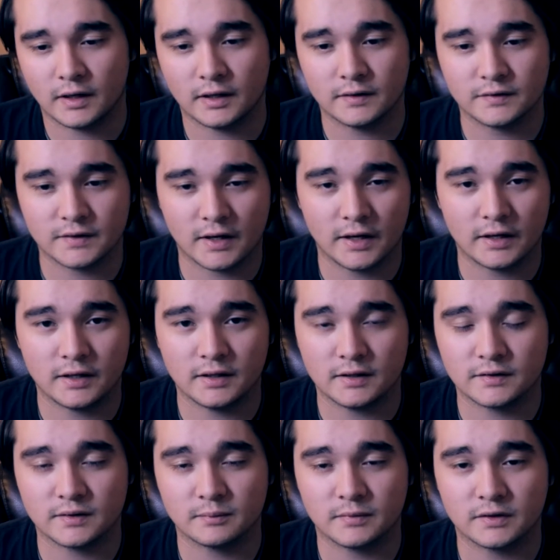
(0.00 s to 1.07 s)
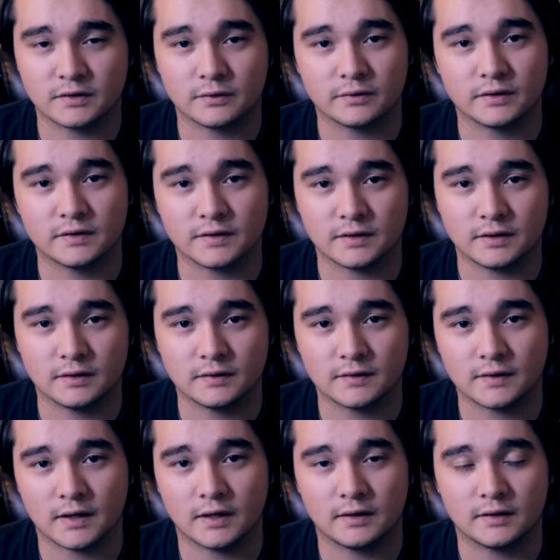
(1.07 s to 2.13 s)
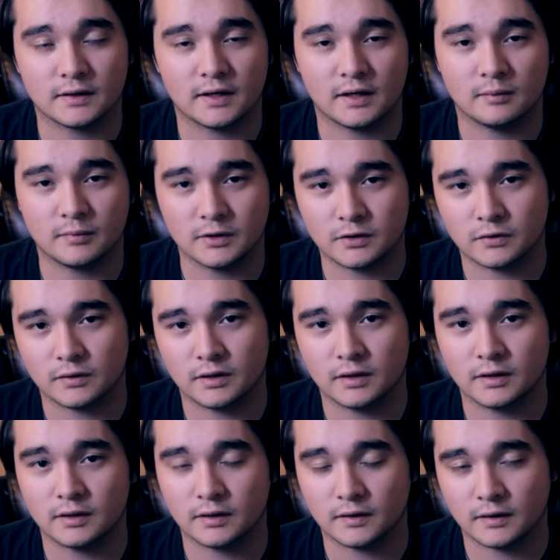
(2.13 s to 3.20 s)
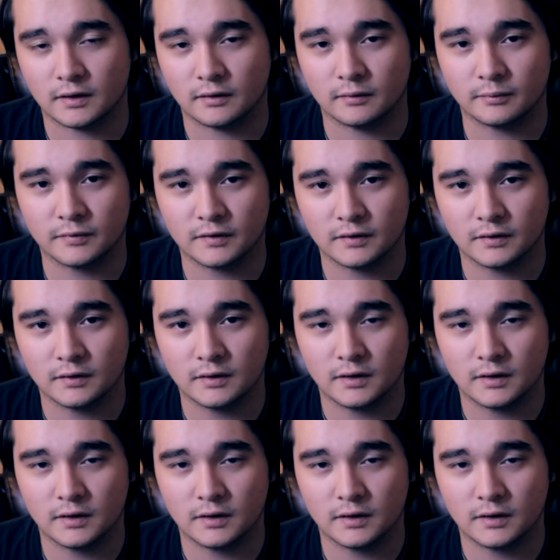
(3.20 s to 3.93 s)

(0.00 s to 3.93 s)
anxiety is a mental disease and it can be treated and helped.